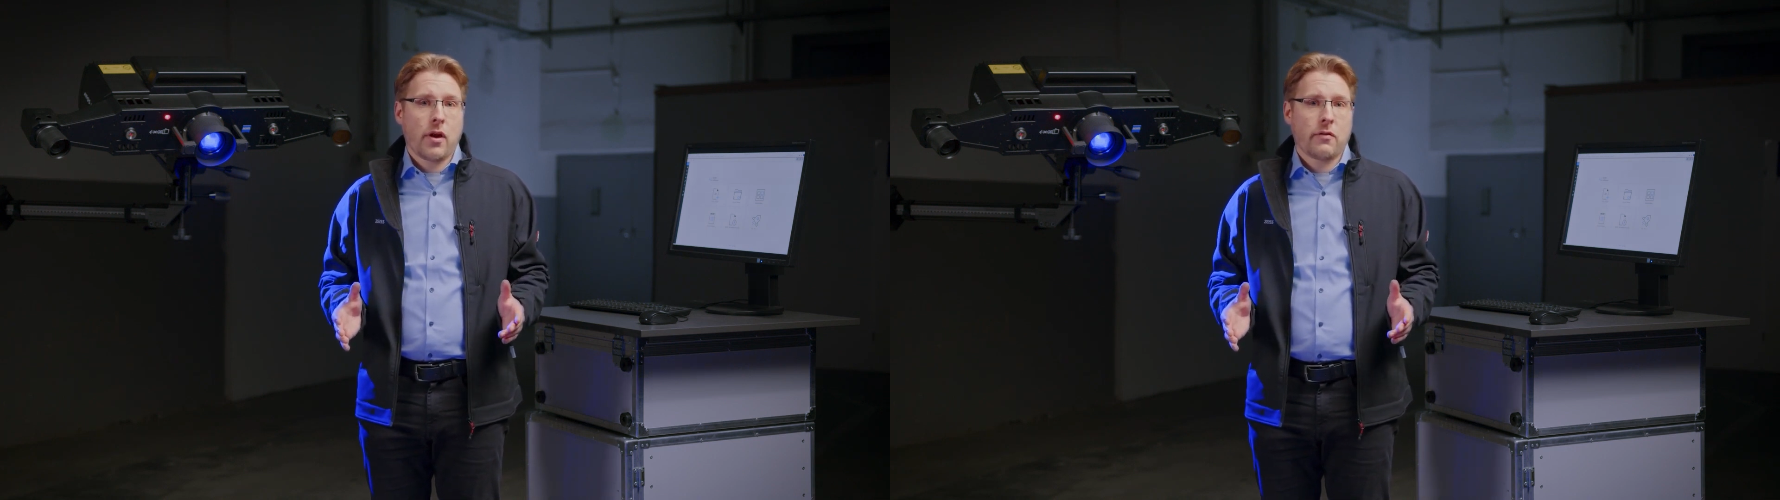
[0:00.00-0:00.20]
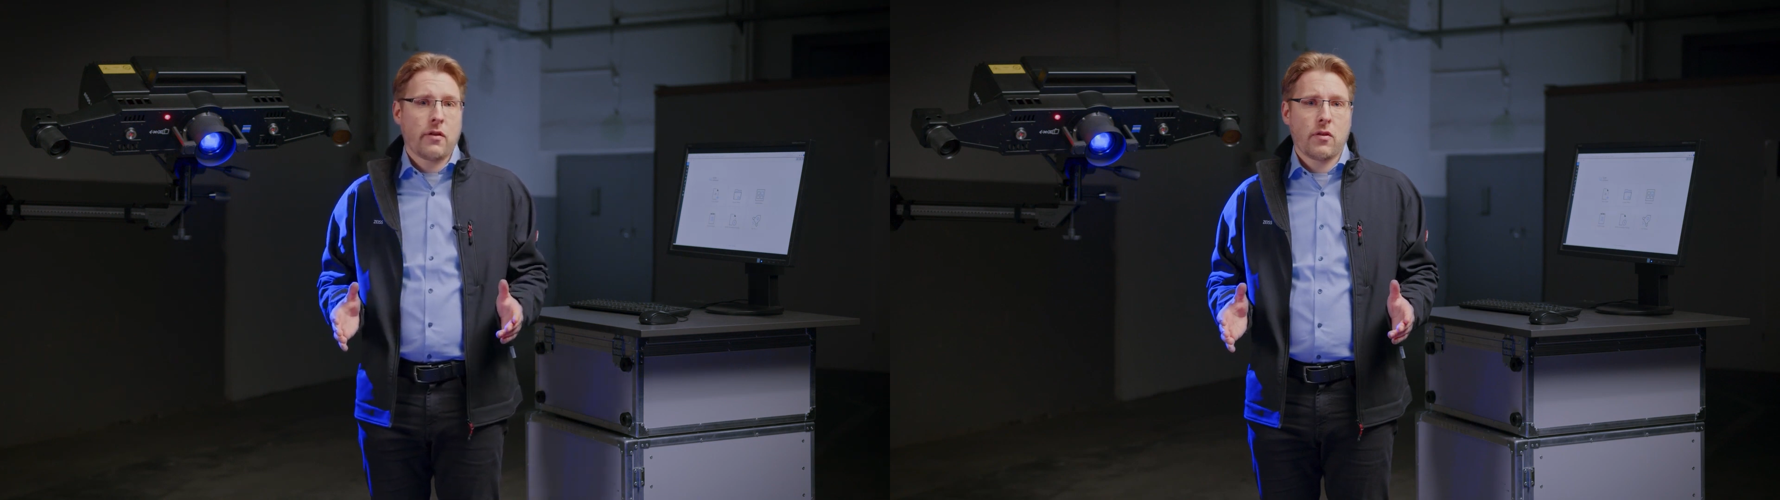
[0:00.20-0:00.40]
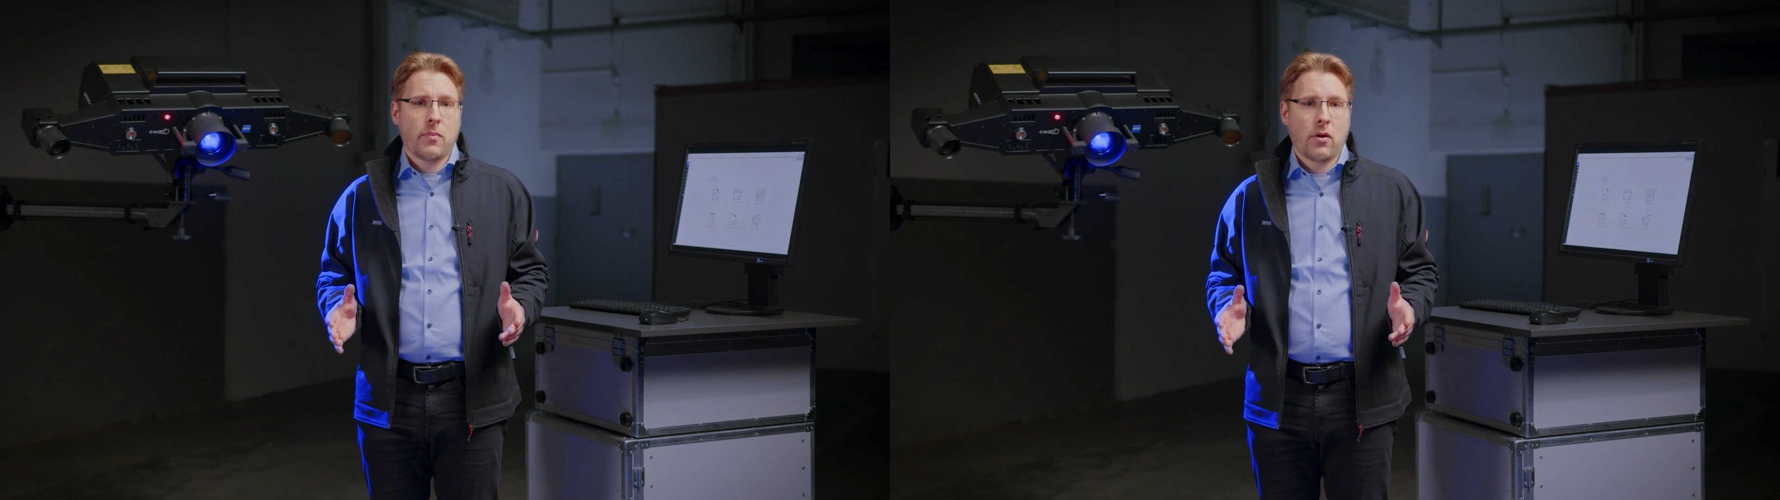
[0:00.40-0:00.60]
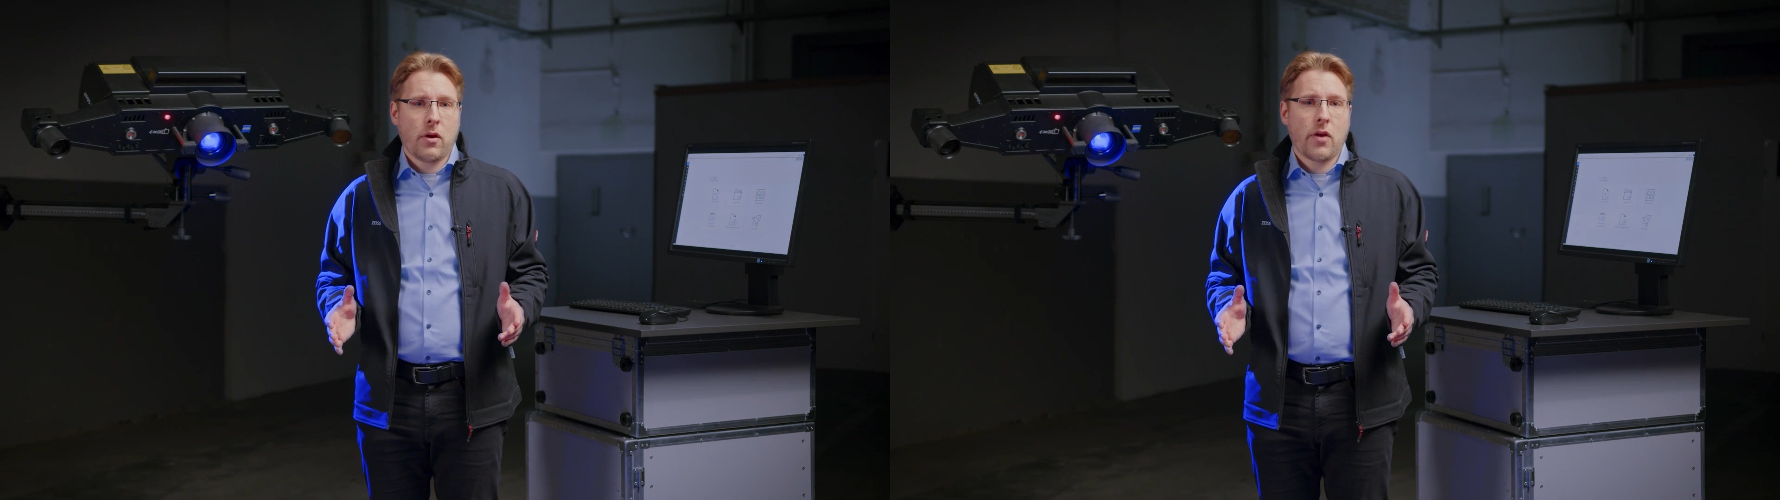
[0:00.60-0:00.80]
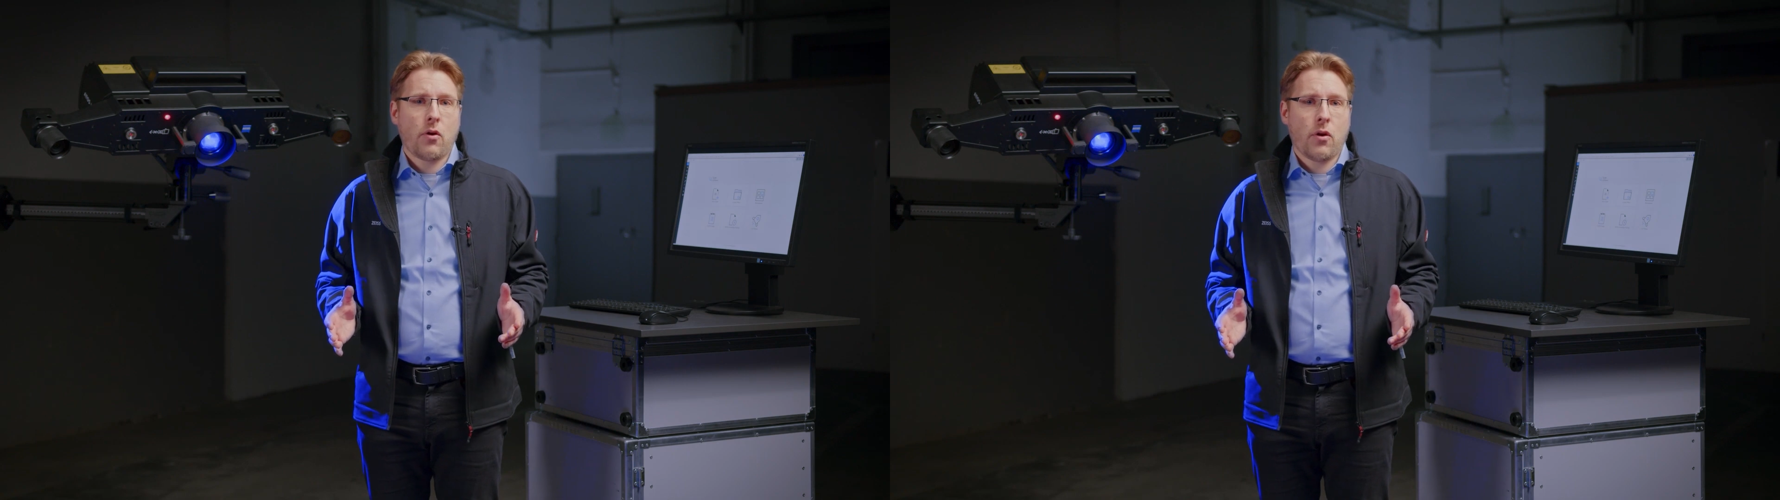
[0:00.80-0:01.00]
accessible
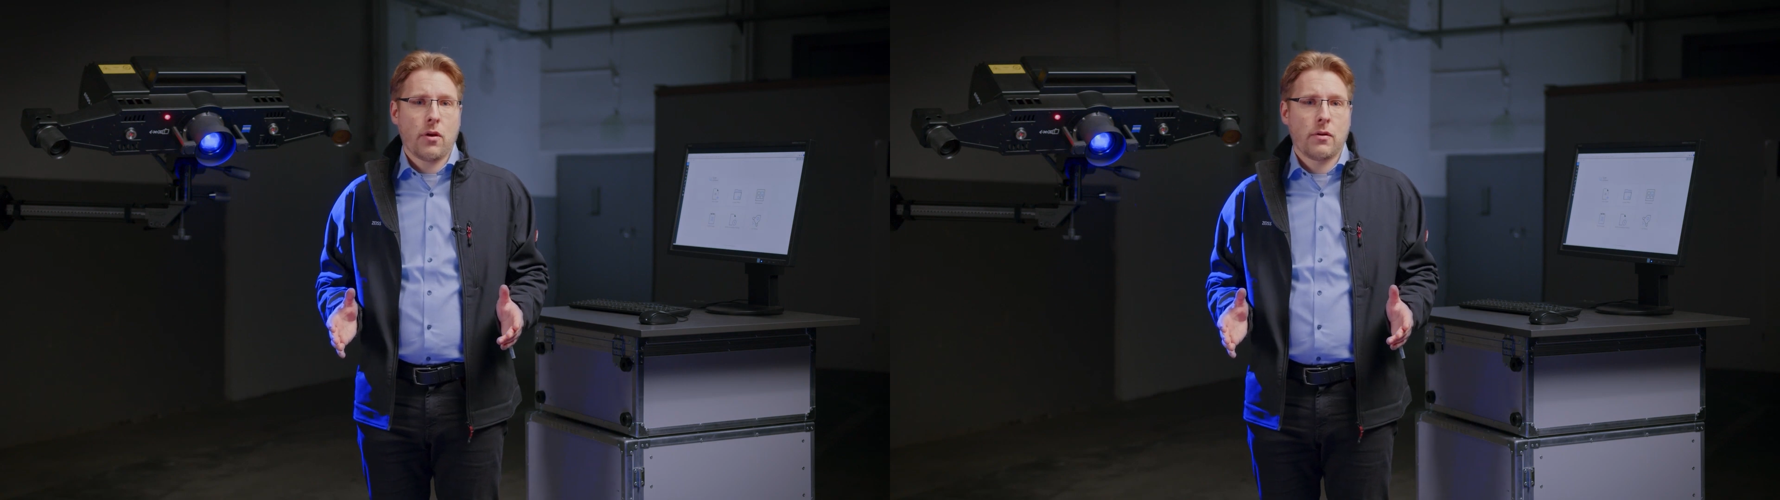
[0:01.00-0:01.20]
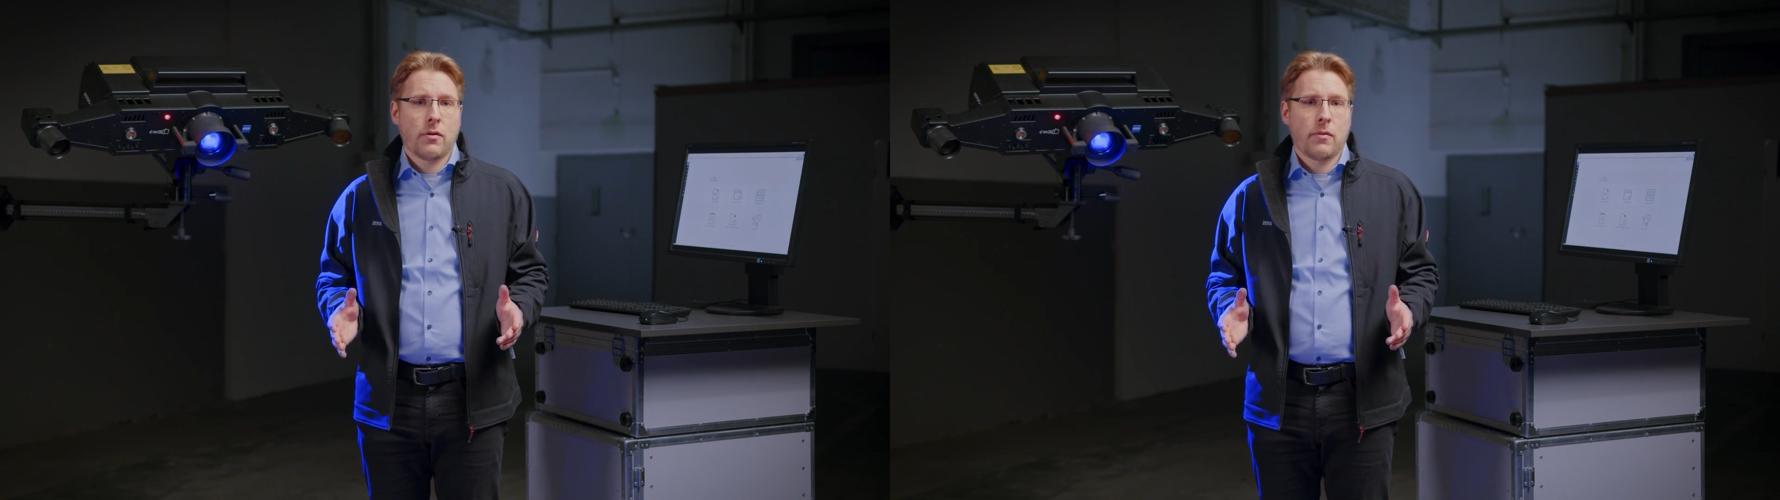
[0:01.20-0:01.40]
at all.